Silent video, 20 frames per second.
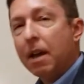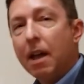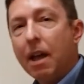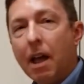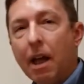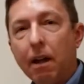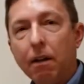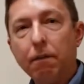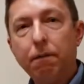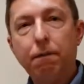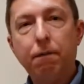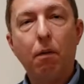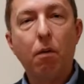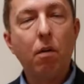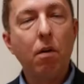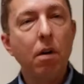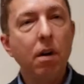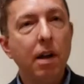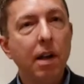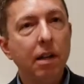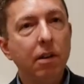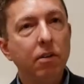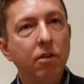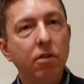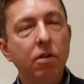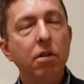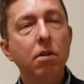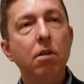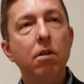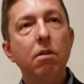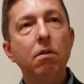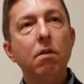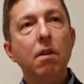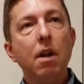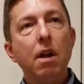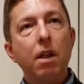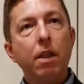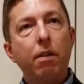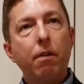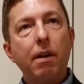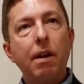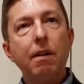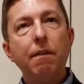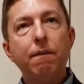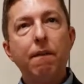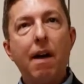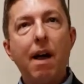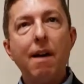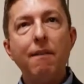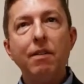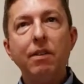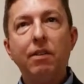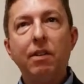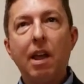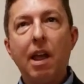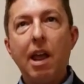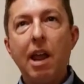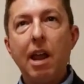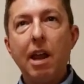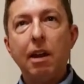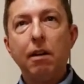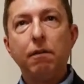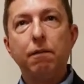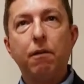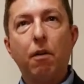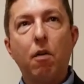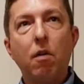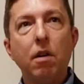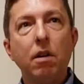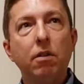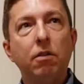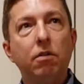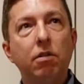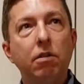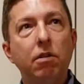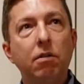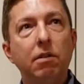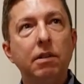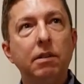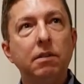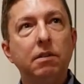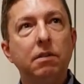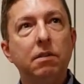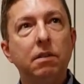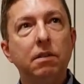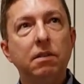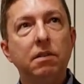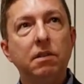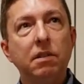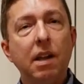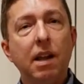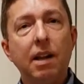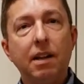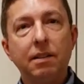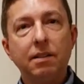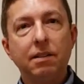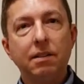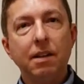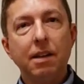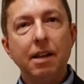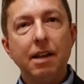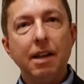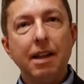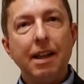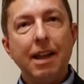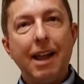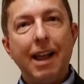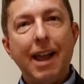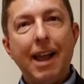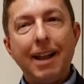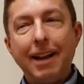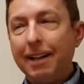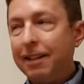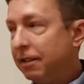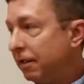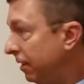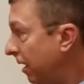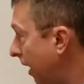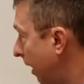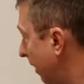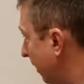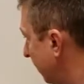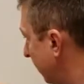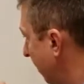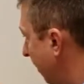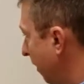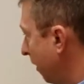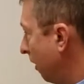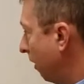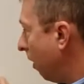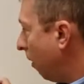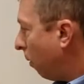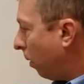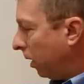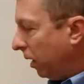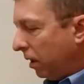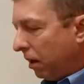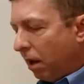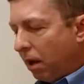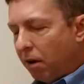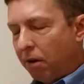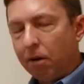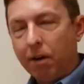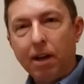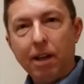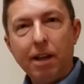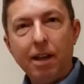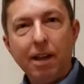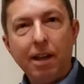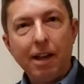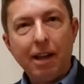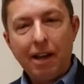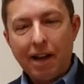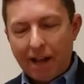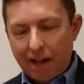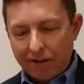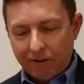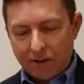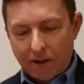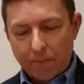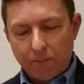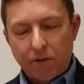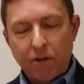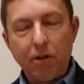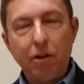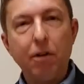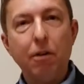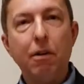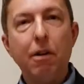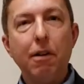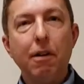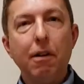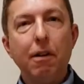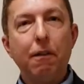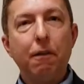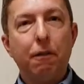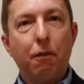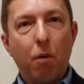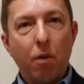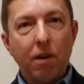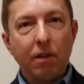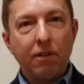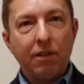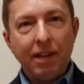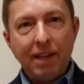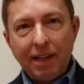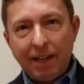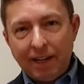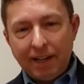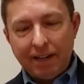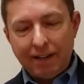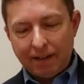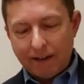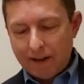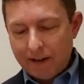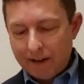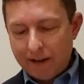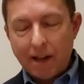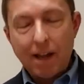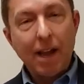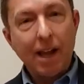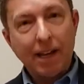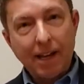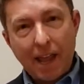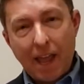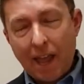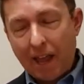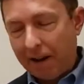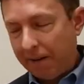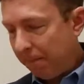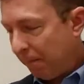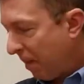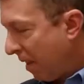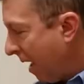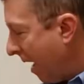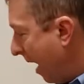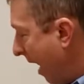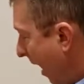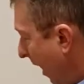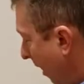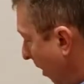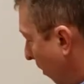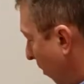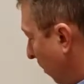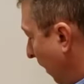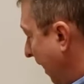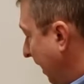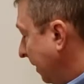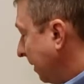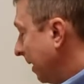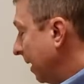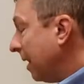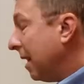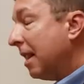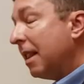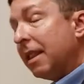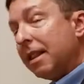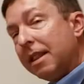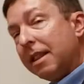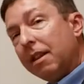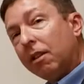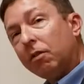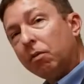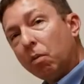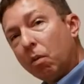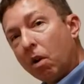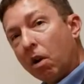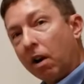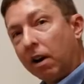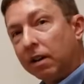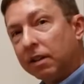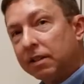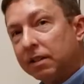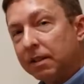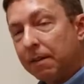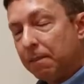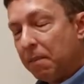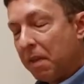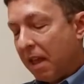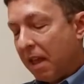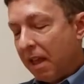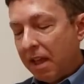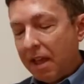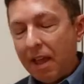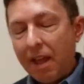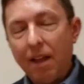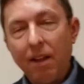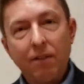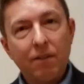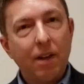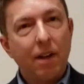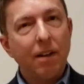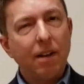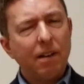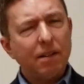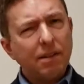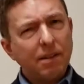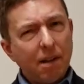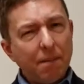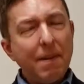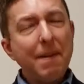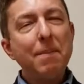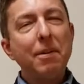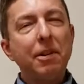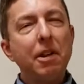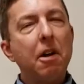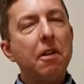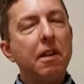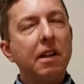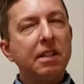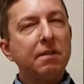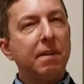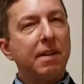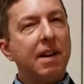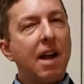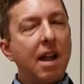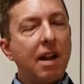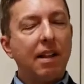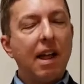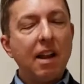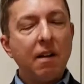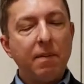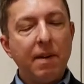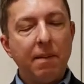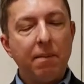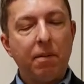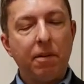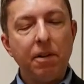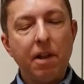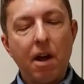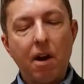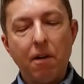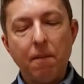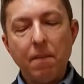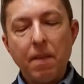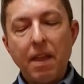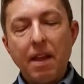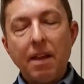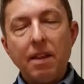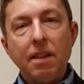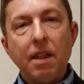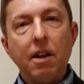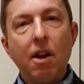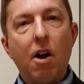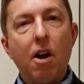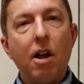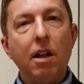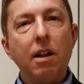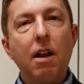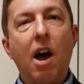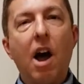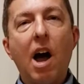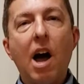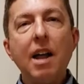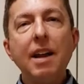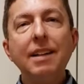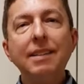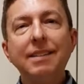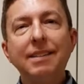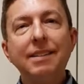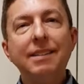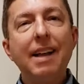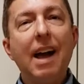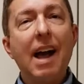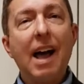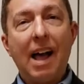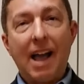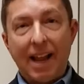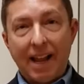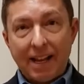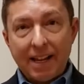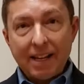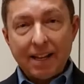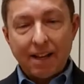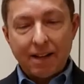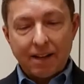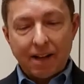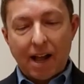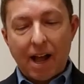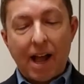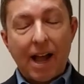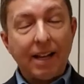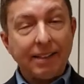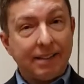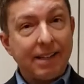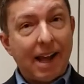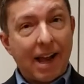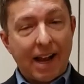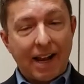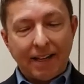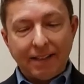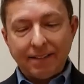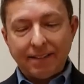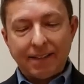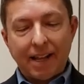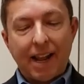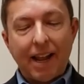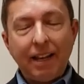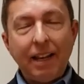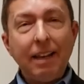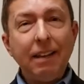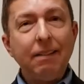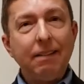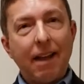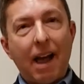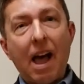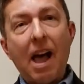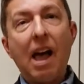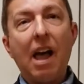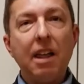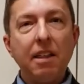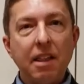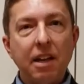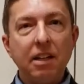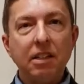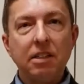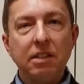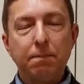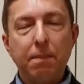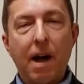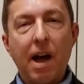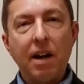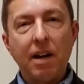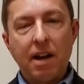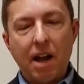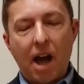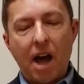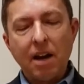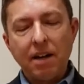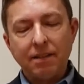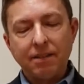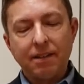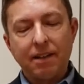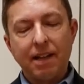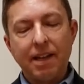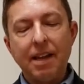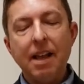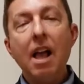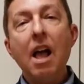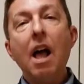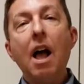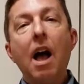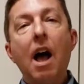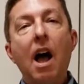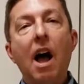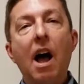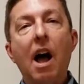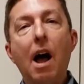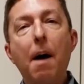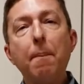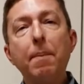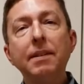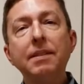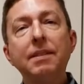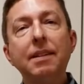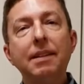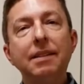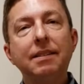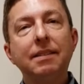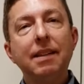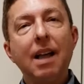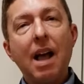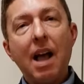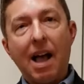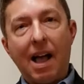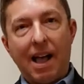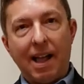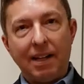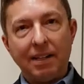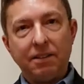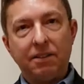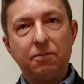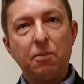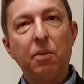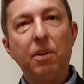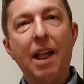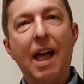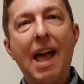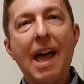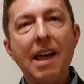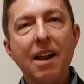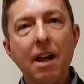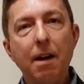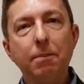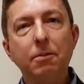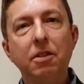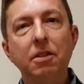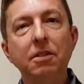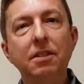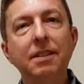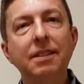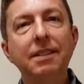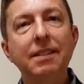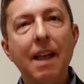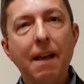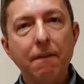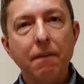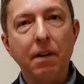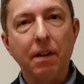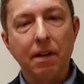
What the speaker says: and 4 and 2. 3 and 5 is 8. 4 and 2 is 6. 8 and 6, what do you know? It adds up to 14 again. And the reason this works is, some people know this, but not a lot of people know, that on honest dice, any die that is spotted honestly, opposite sides will add up to 7.